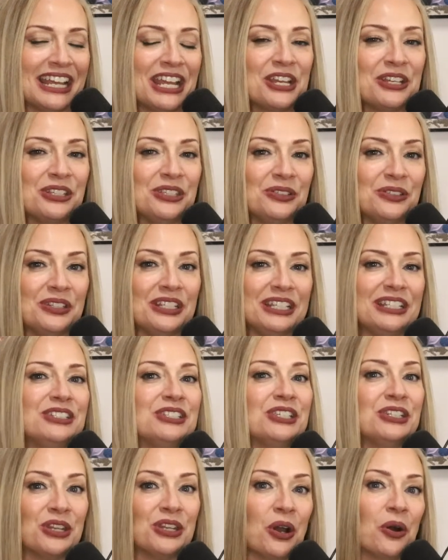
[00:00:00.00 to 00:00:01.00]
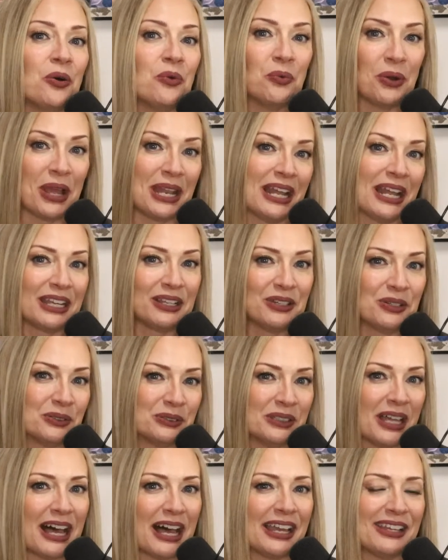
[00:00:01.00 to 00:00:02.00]
you need to know when I go
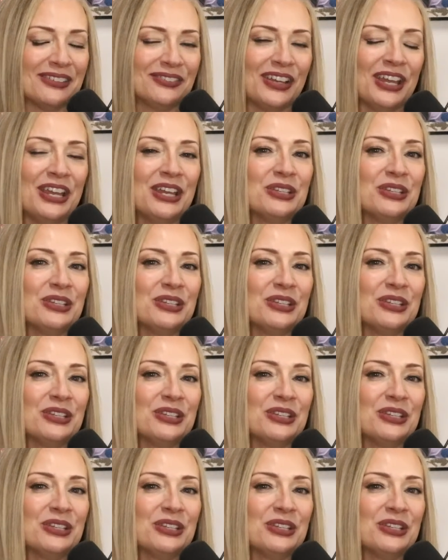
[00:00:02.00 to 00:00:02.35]
live.